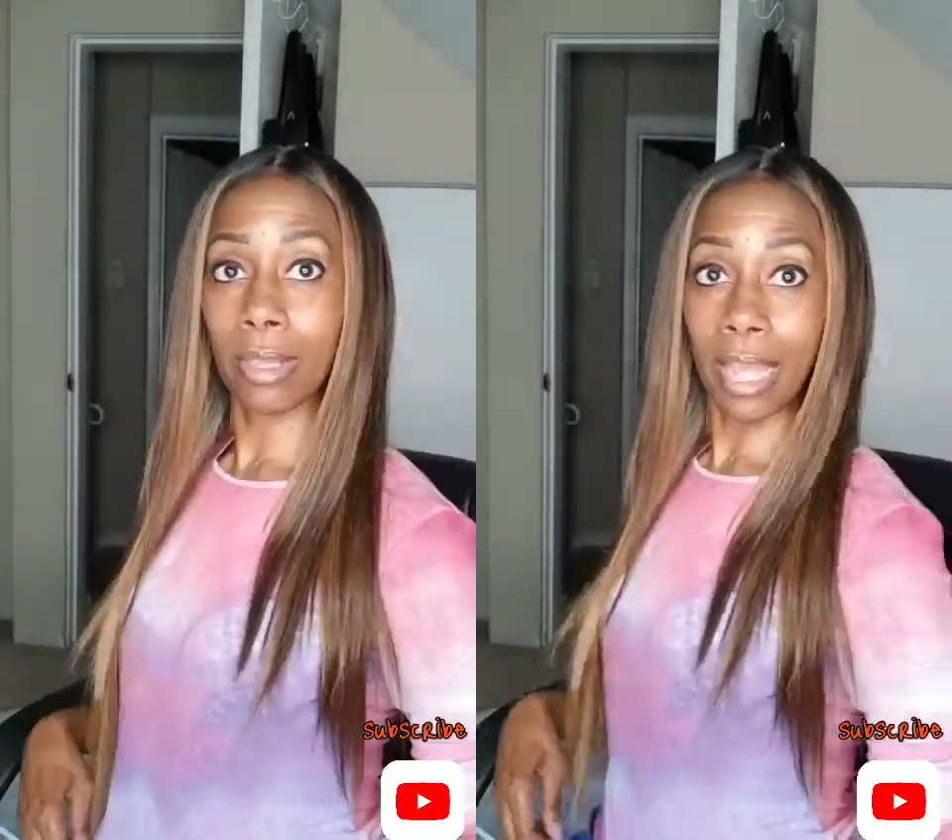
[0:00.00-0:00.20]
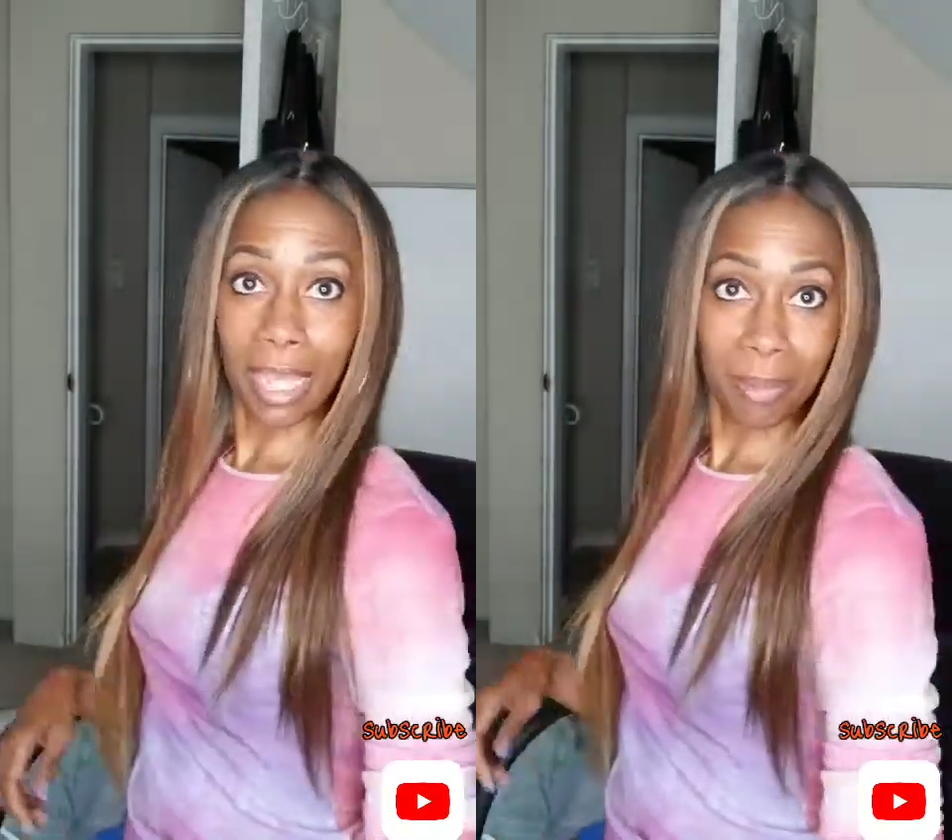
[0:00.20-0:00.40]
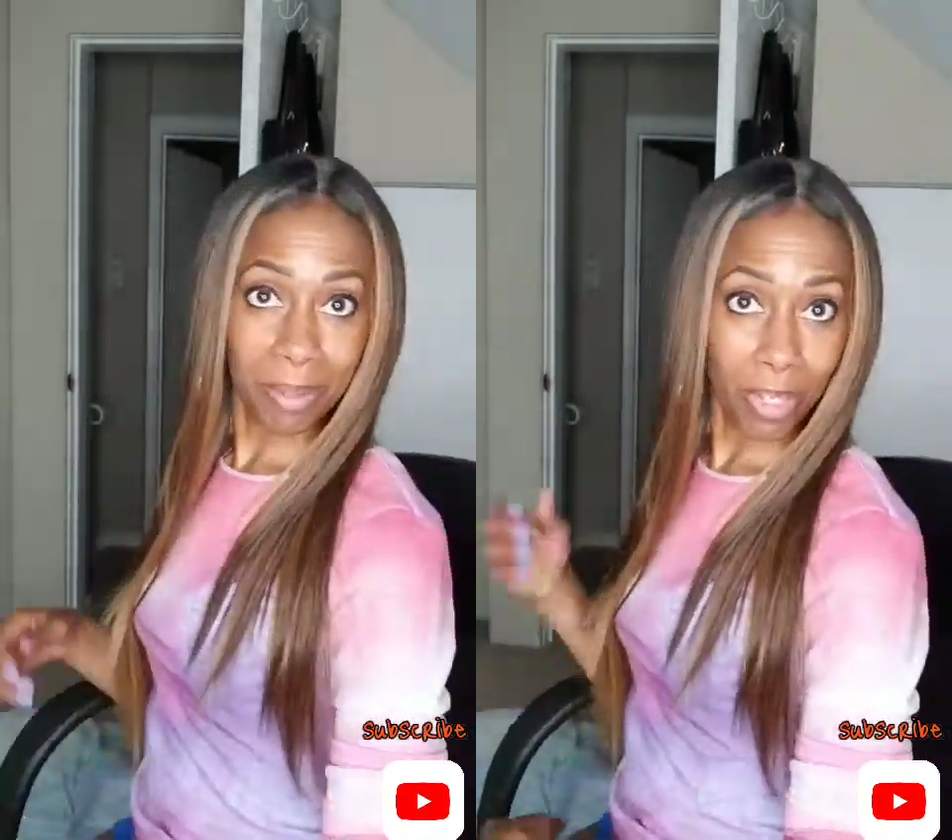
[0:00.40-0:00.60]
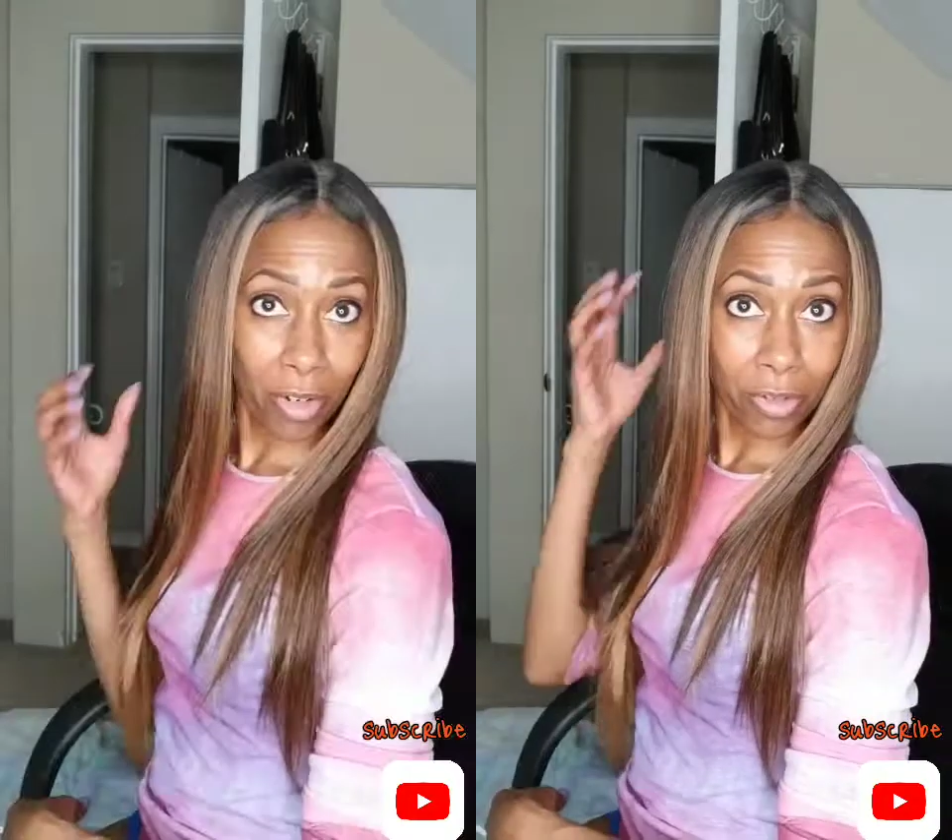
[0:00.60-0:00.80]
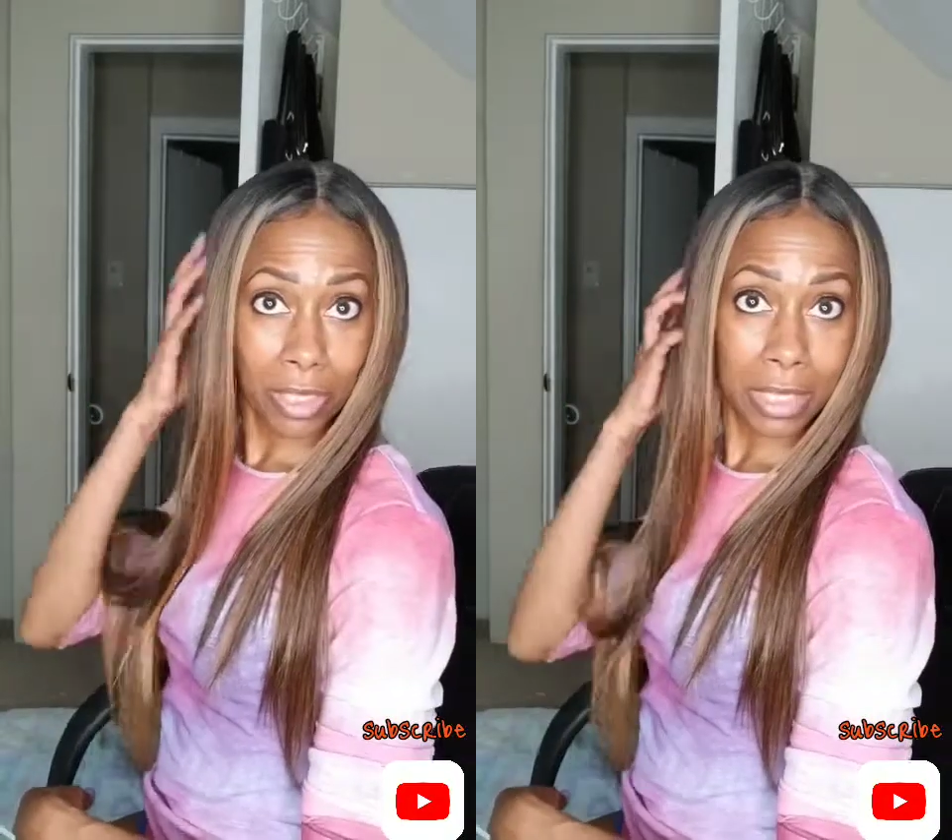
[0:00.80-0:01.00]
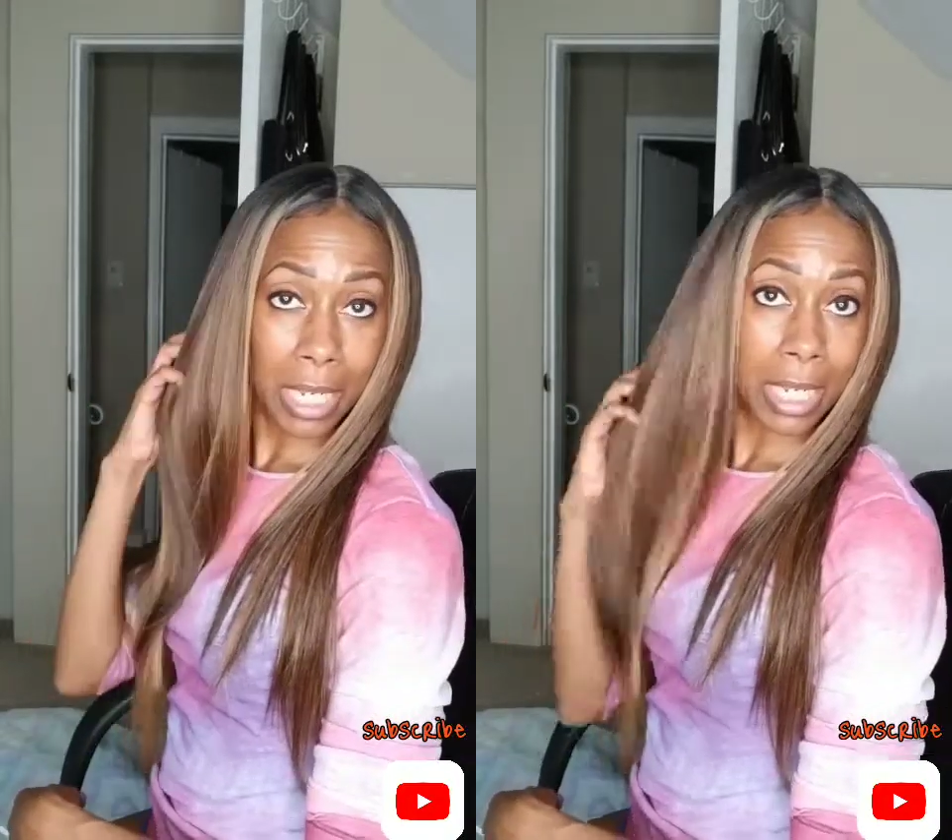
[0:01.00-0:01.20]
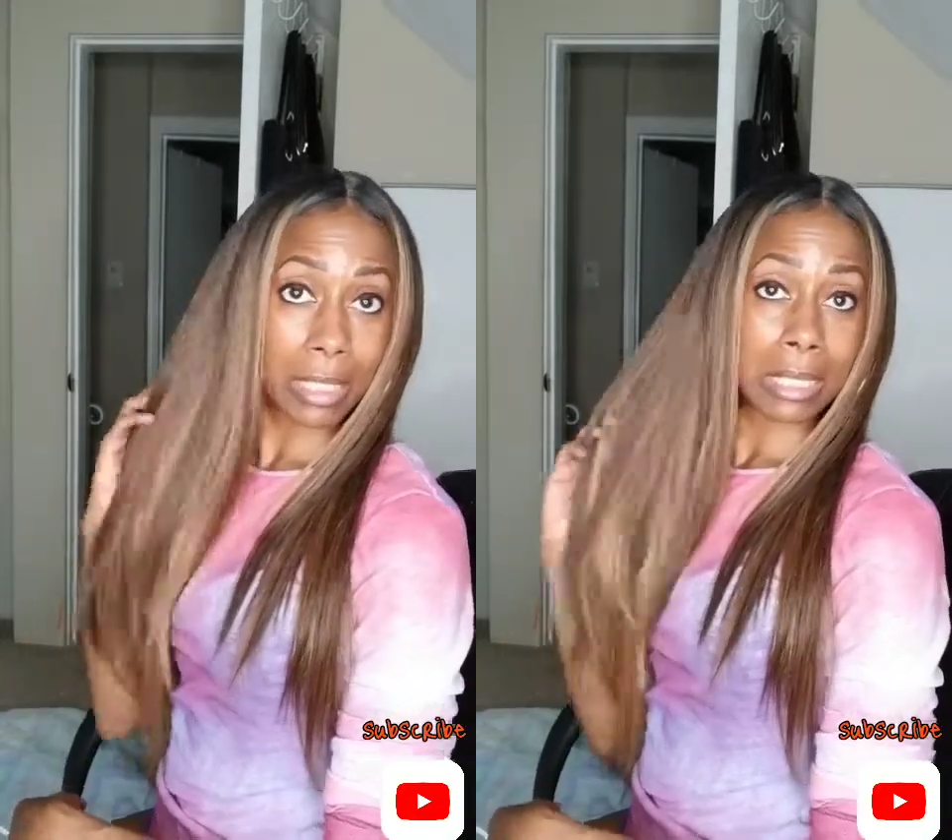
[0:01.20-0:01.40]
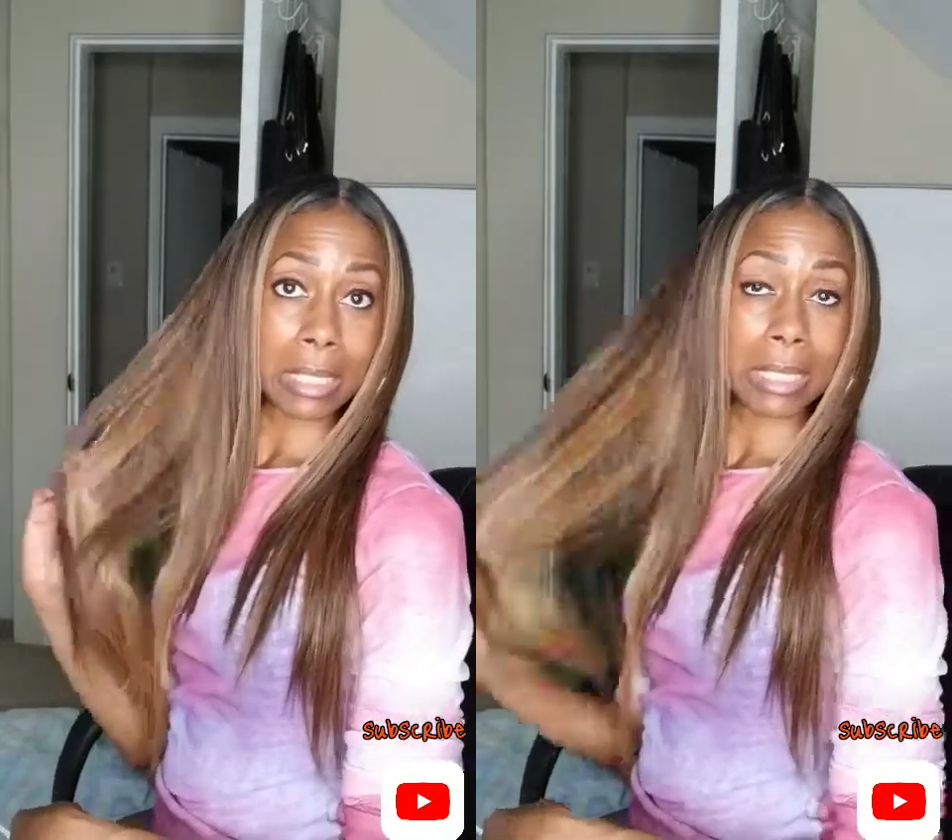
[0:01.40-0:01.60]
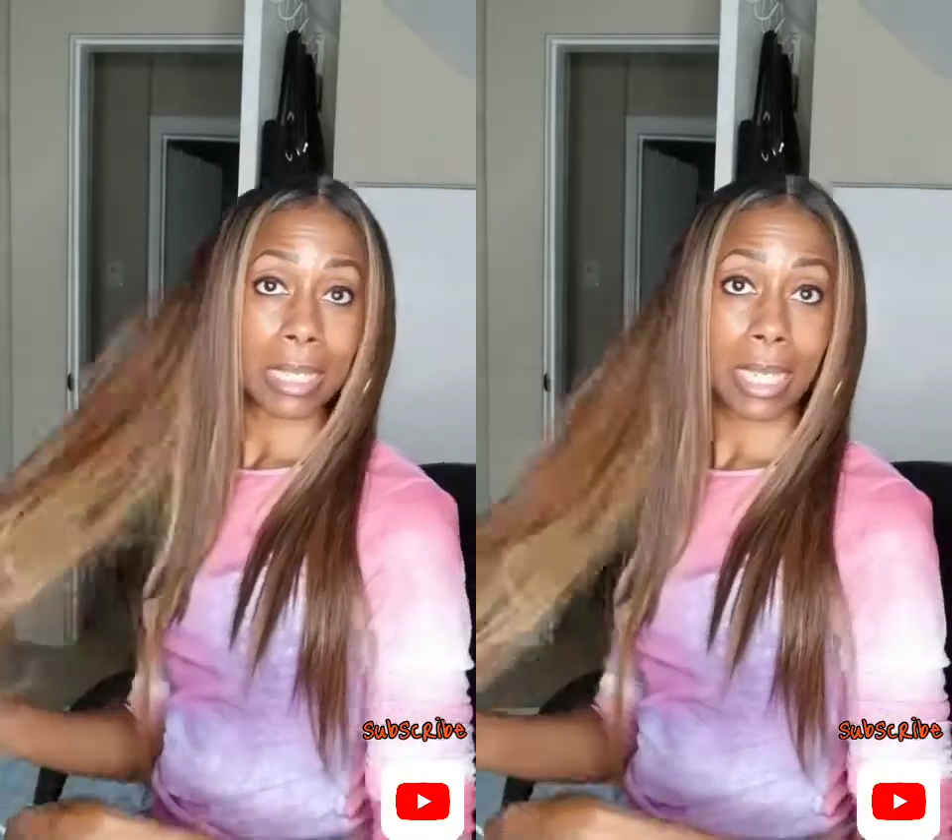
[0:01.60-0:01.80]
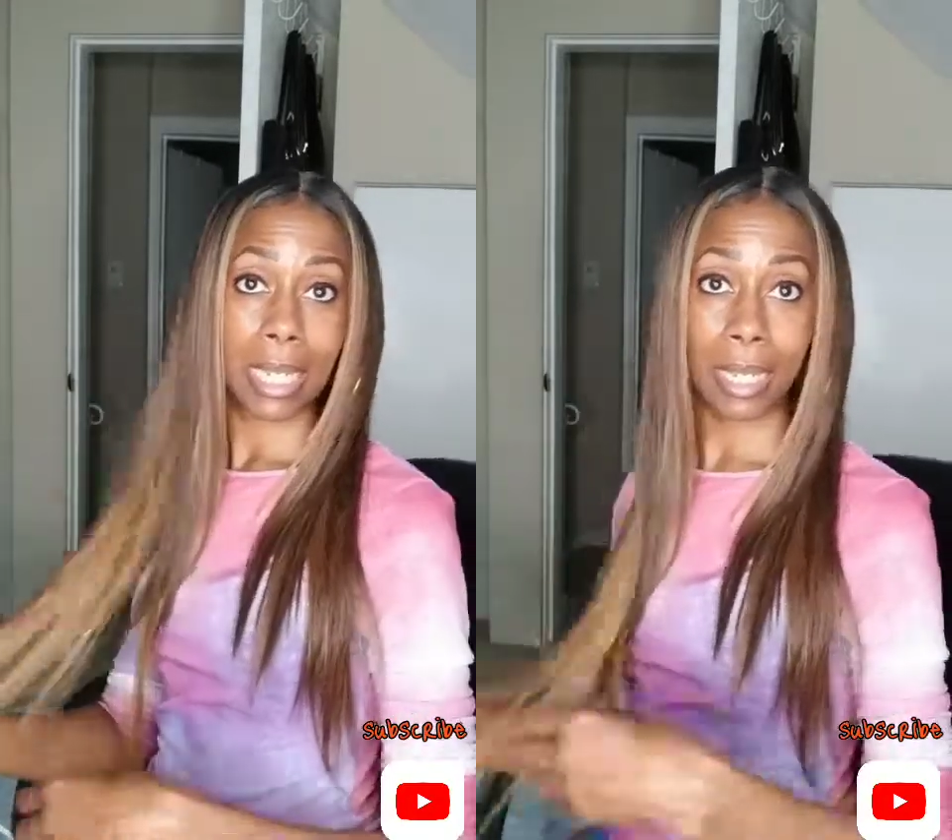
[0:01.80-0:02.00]
like Beyonce
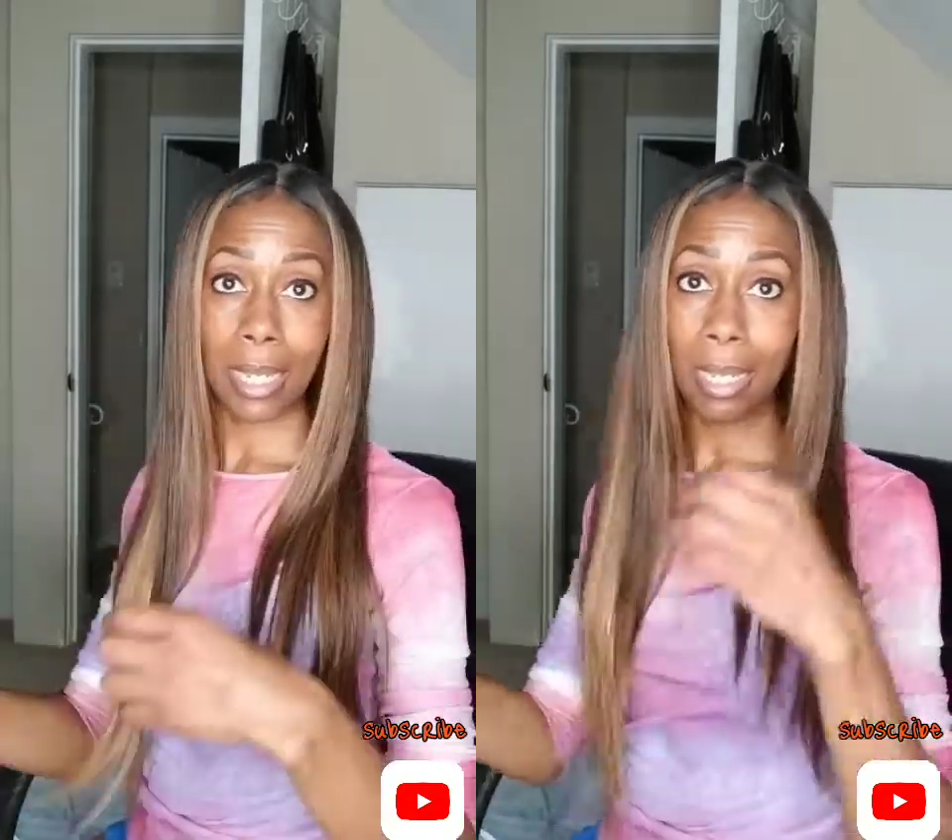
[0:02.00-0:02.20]
today